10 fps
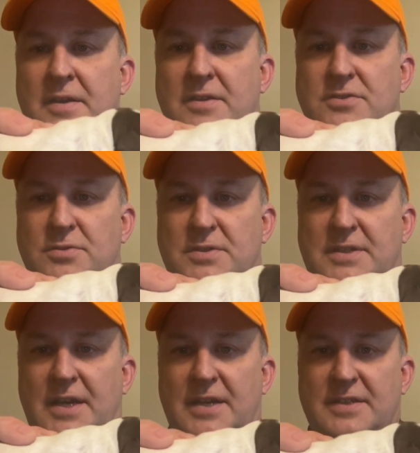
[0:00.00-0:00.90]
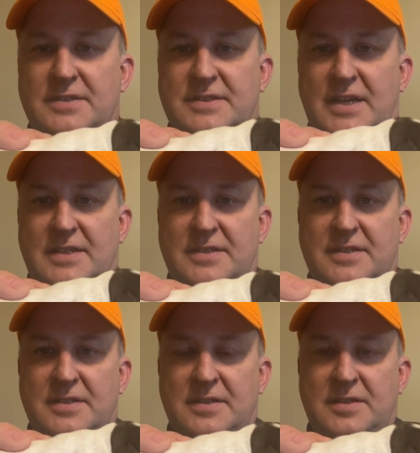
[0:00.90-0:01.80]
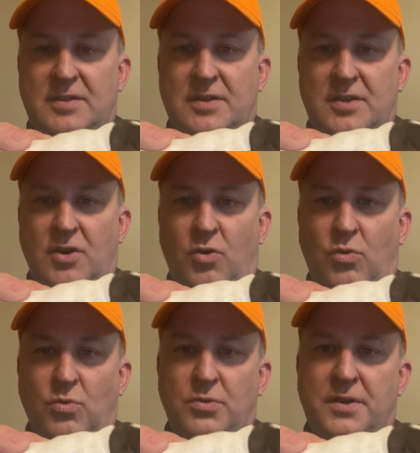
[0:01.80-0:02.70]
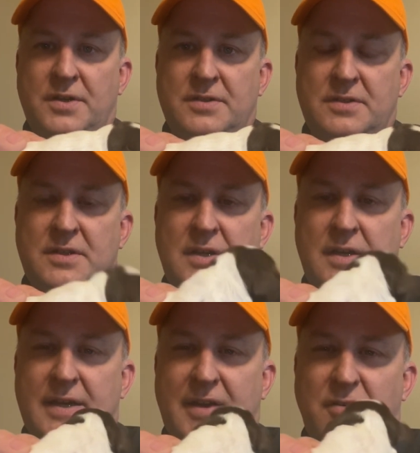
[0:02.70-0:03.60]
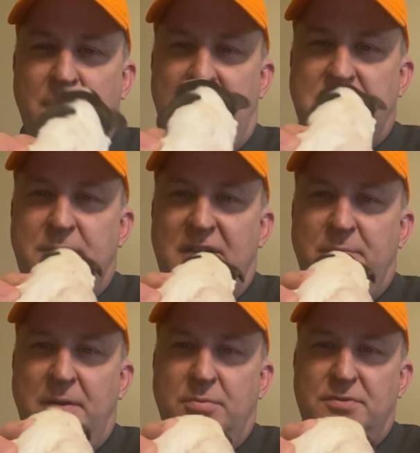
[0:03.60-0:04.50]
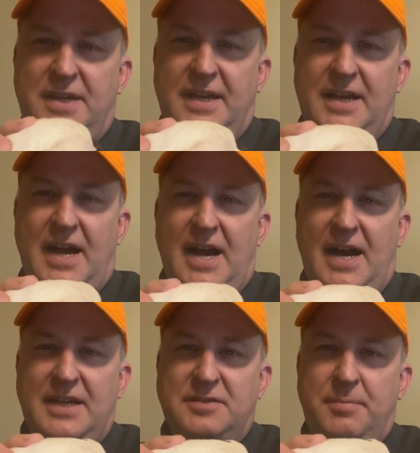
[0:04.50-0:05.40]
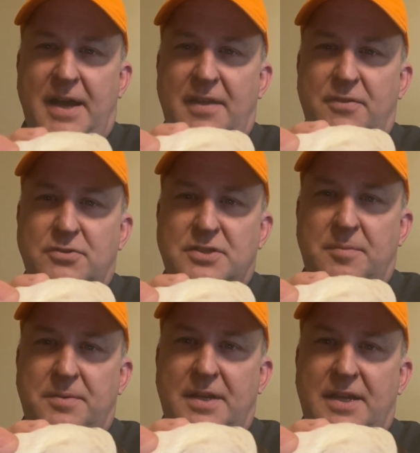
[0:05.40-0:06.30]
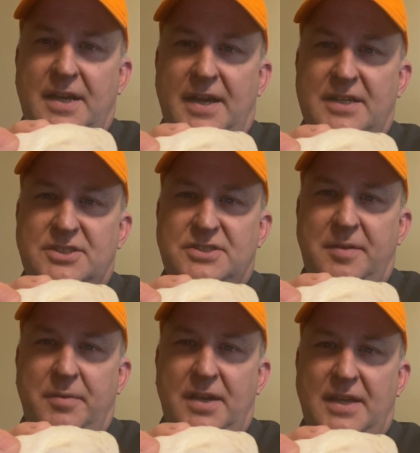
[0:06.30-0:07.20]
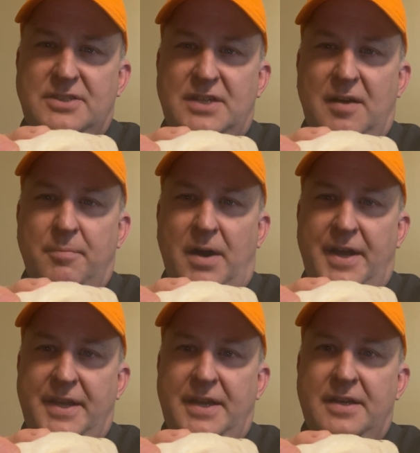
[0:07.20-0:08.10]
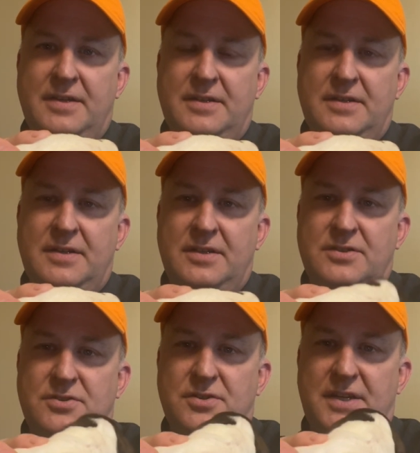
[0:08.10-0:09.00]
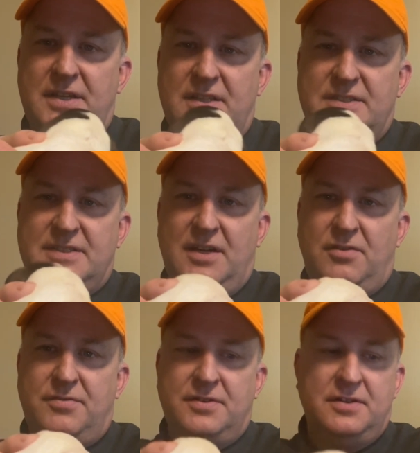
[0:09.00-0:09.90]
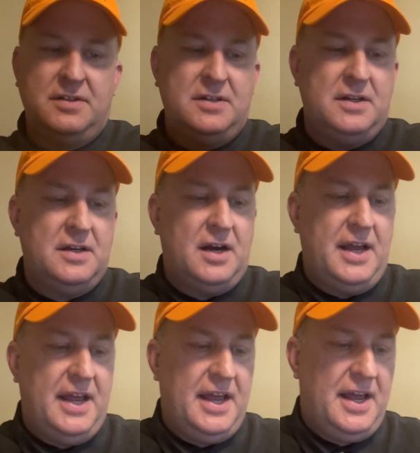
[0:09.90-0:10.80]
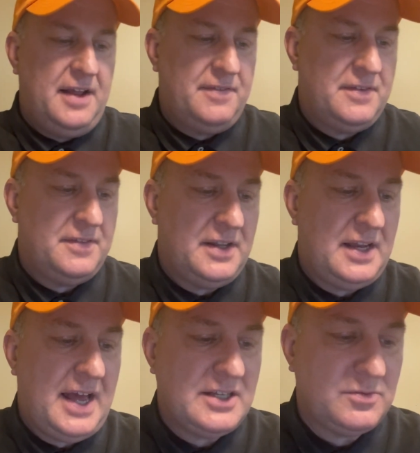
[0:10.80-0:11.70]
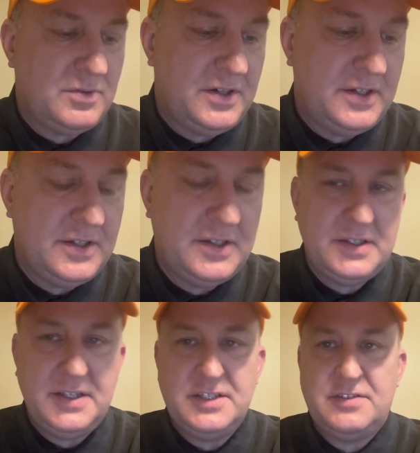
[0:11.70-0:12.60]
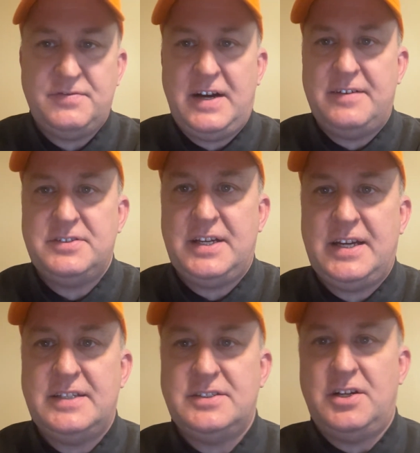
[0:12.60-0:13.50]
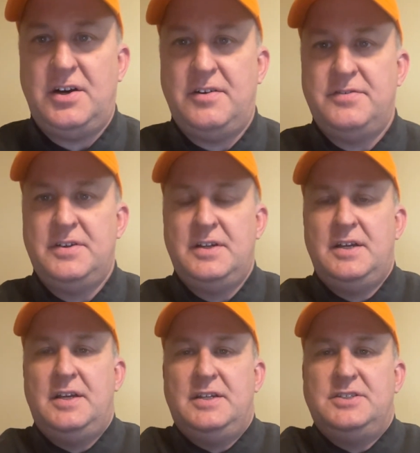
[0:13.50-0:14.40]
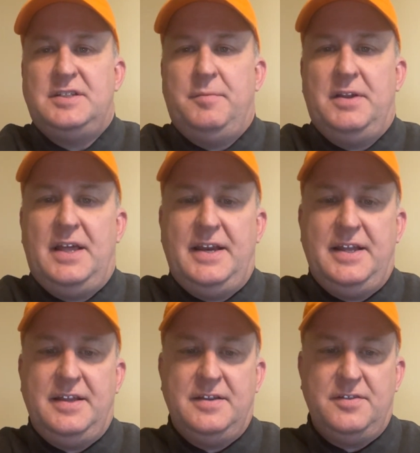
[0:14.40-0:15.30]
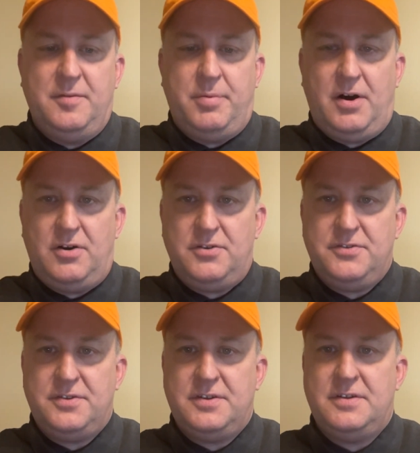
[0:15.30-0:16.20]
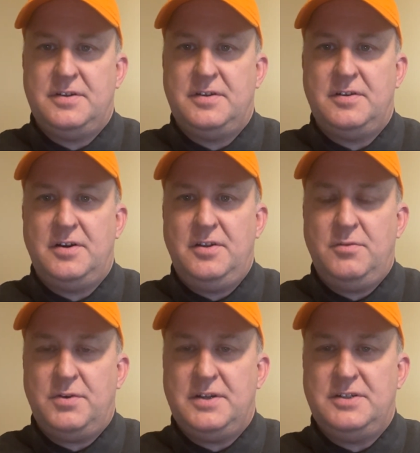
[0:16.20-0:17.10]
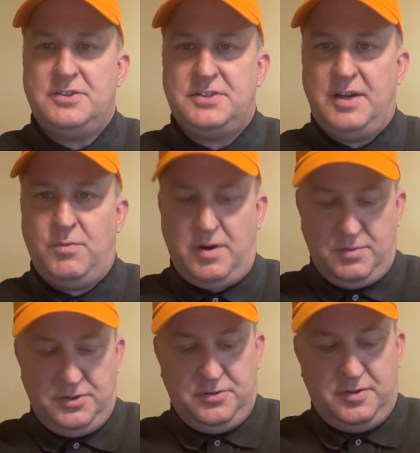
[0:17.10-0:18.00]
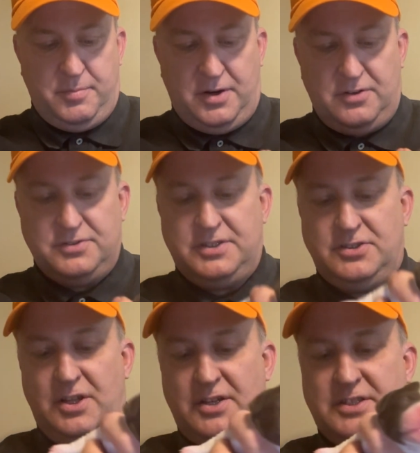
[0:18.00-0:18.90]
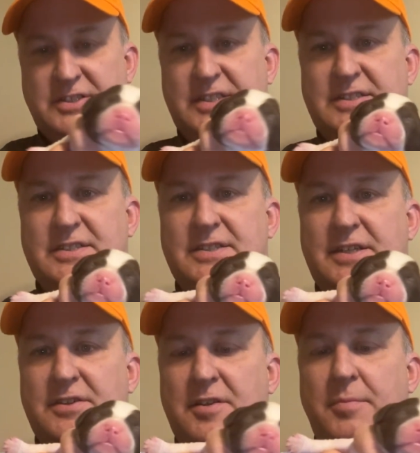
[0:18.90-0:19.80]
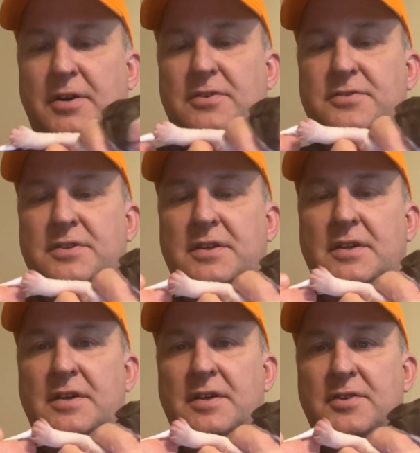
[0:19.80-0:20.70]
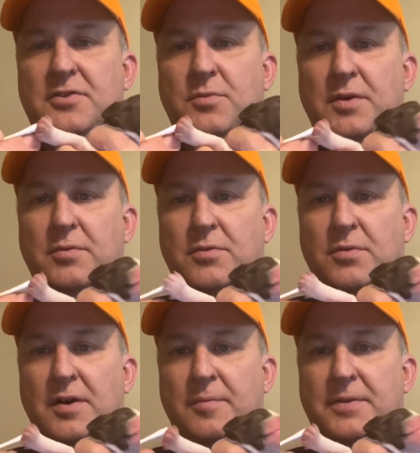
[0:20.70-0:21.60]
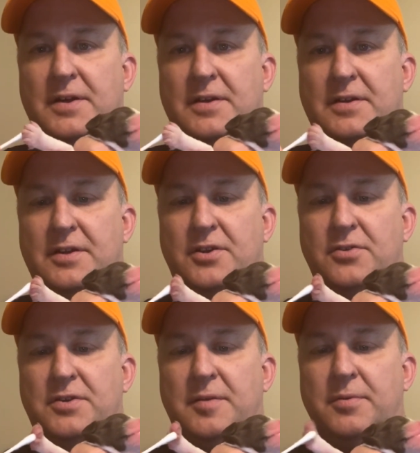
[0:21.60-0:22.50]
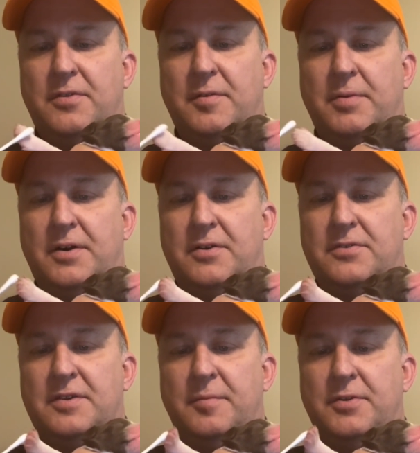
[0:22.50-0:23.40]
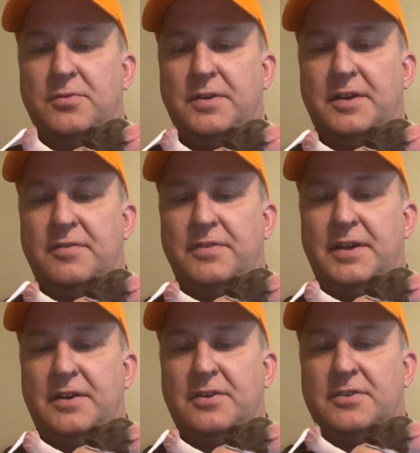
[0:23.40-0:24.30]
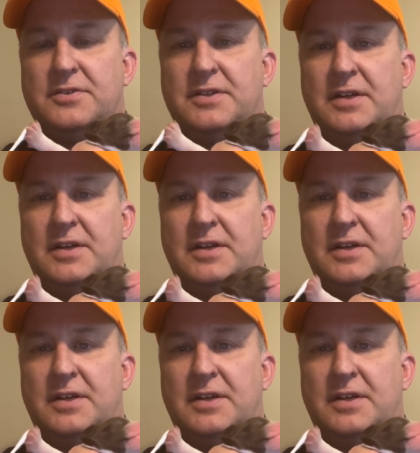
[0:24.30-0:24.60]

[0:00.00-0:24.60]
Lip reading: So it kind of is that cold, kind of reminds me of people taking an ice bath or something. It kind of stimulates our body to heal itself. And the last one is 5 seconds of stimulating the paws. Understand why we're doing the paws. There's a lot of senses here in the paws. So we would rub the Q-tip on their paws in between their fingers.